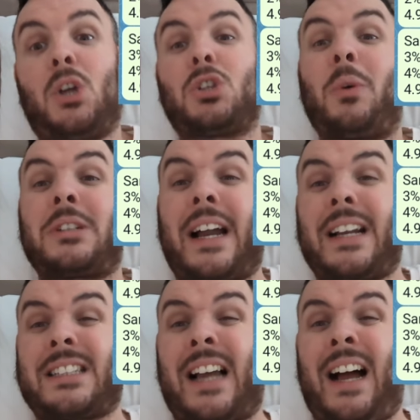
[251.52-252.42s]
So is that
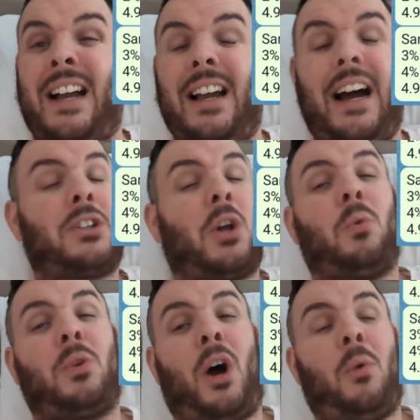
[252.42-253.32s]
a sign? I
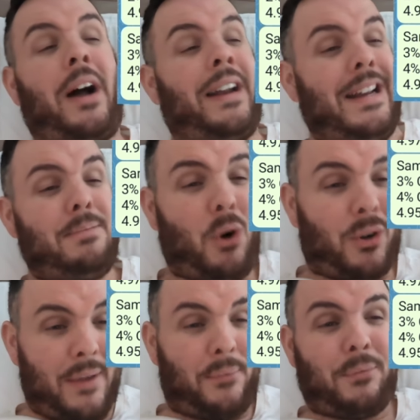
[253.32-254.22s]
don't know. I need
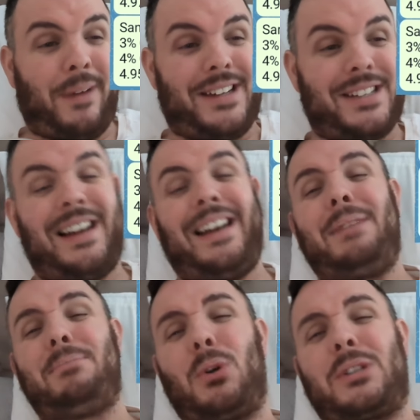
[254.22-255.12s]
more information. I
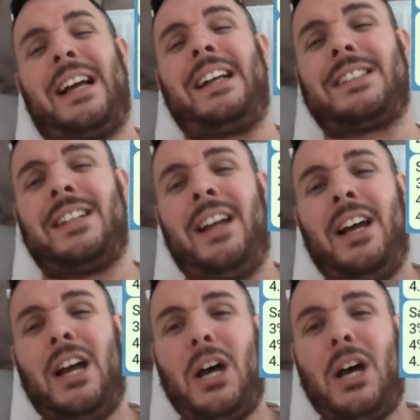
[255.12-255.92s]
need more testing.